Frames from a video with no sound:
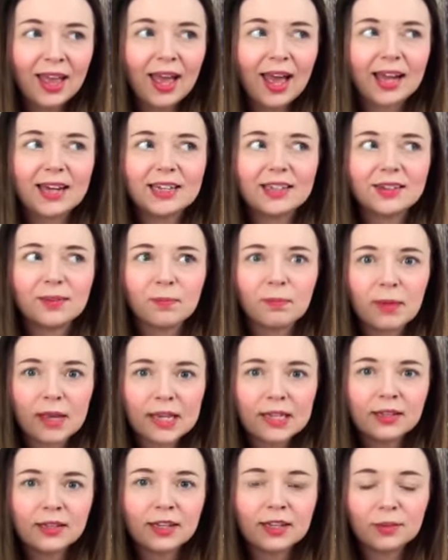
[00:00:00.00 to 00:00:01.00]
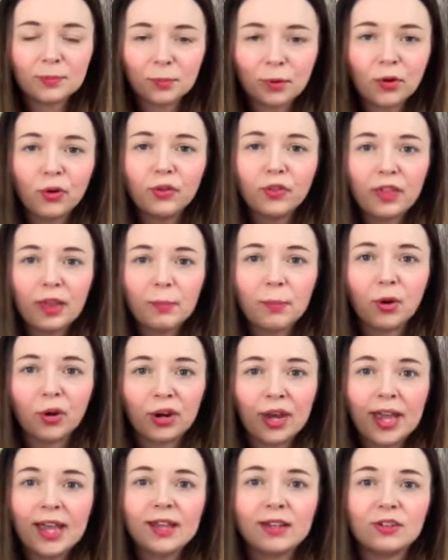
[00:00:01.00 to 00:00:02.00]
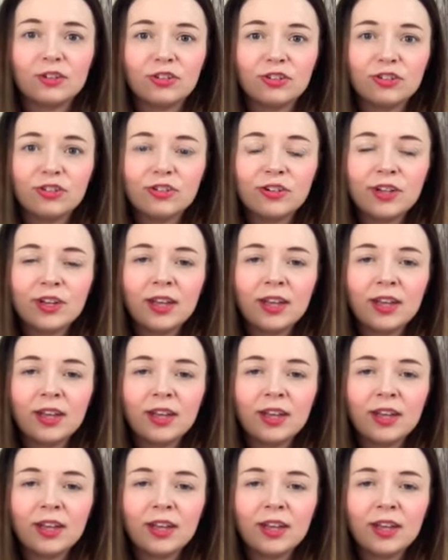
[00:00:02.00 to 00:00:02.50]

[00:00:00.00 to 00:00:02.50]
and it's made it's put them on edge.